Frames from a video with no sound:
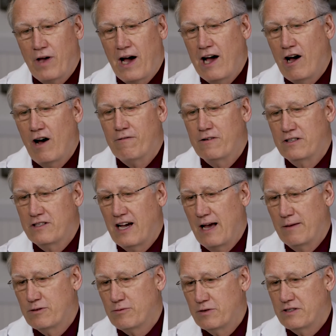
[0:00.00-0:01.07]
I
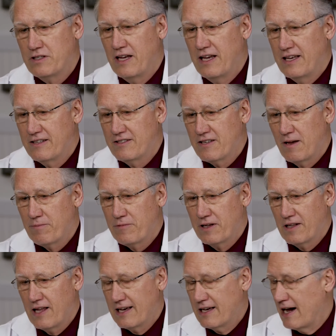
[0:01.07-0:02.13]
oftentimes would take something
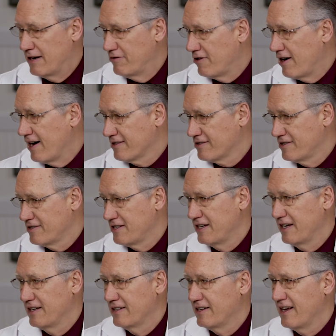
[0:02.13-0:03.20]
like
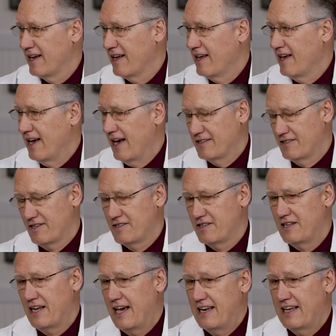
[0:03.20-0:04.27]
hydroxyzine as a
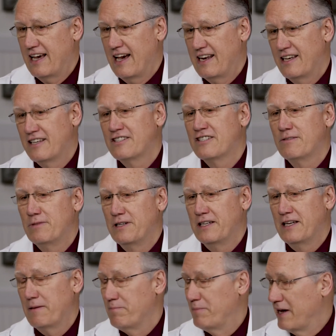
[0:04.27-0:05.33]
sedating
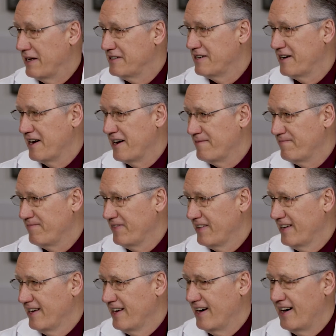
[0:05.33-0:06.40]
antihistamine at bedtime.
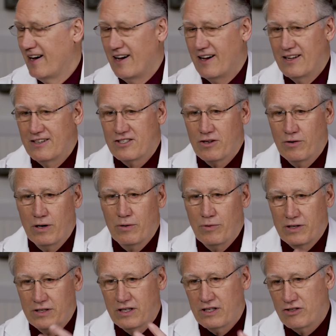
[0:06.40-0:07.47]
So it
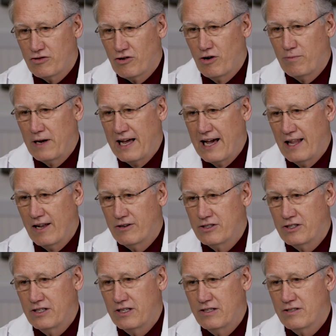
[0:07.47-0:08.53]
would control my
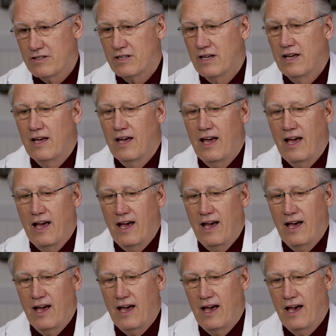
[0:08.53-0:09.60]
allergies
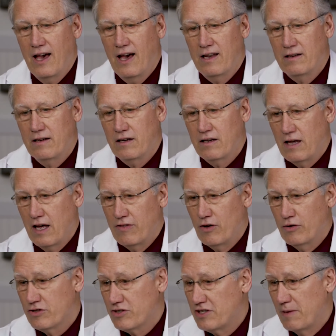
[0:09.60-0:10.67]
and
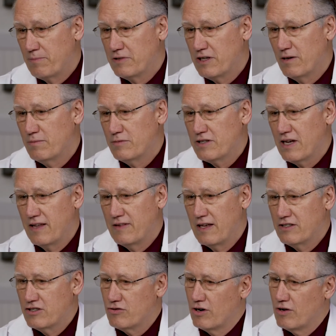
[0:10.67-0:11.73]
those symptoms, and
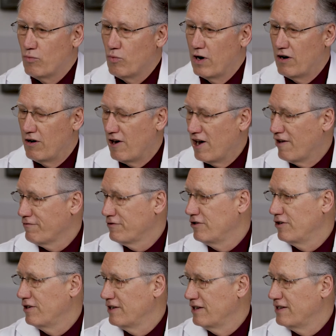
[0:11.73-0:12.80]
then sort of wear off
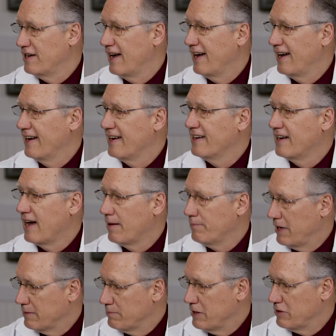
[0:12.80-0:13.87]
during the day and not
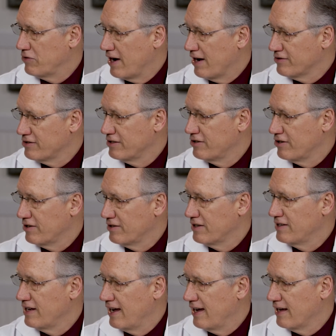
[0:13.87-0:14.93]
make me drowsy during the
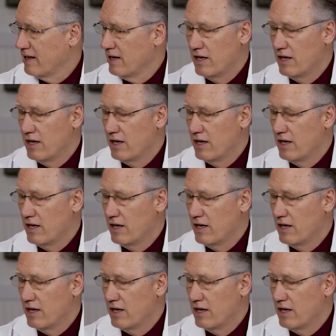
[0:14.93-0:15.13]
day.